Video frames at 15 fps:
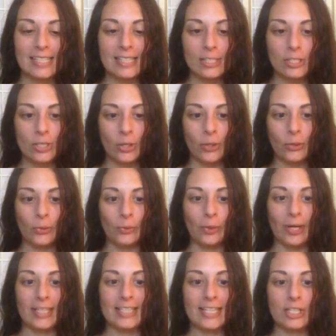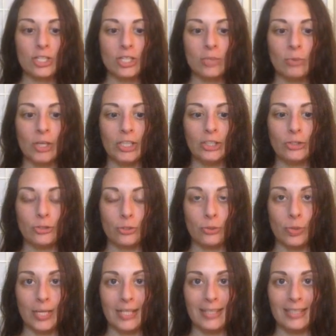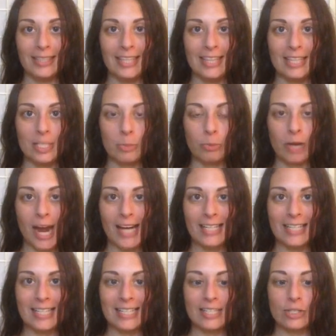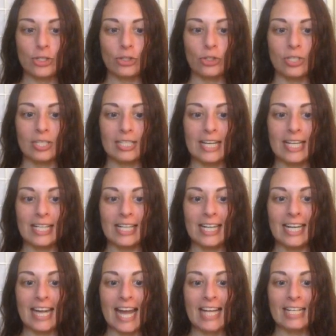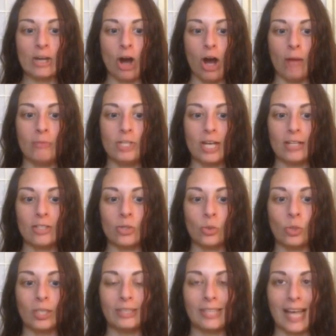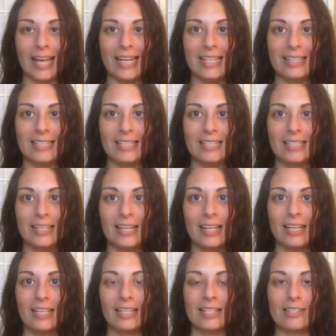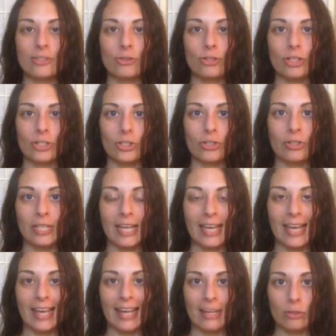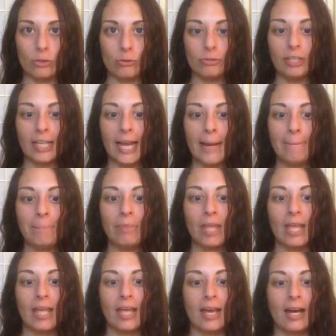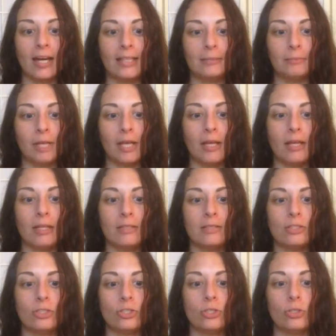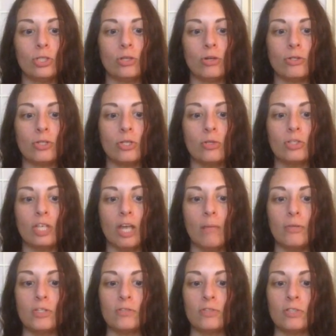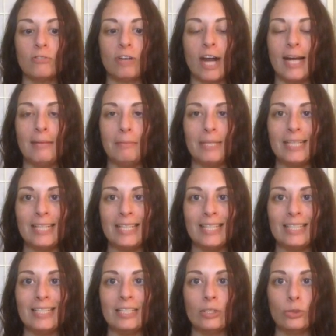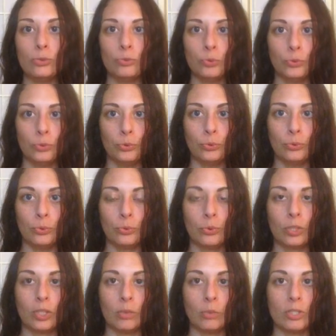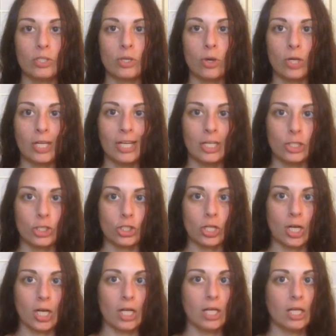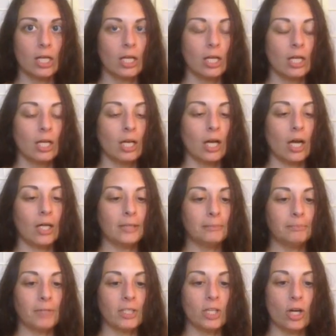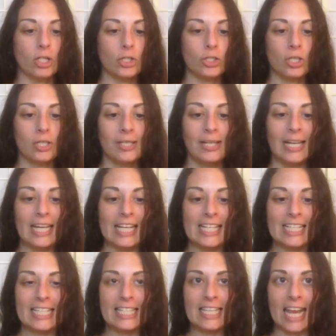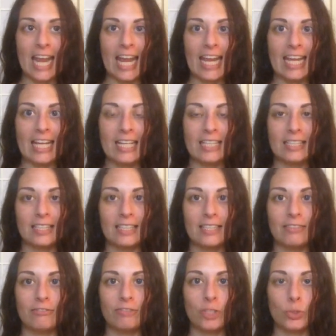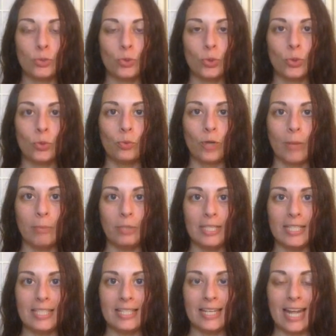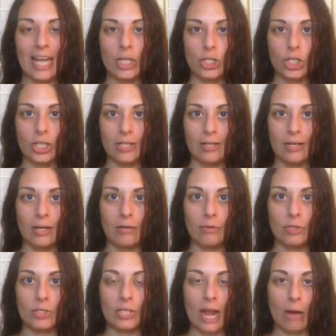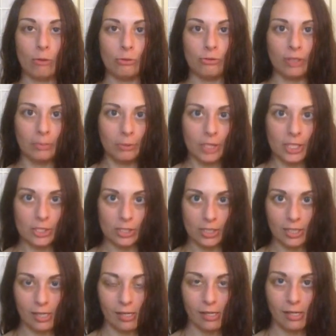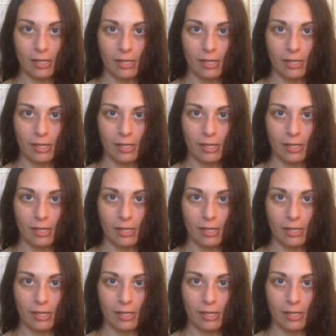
So essentially what you're doing in this practice is you're staring at an object or a light. This is traditionally a candle flame. And you can also use the image of a divine being, a guru, or what is called a yantra. A yantra is a visual representation of a sound vibration.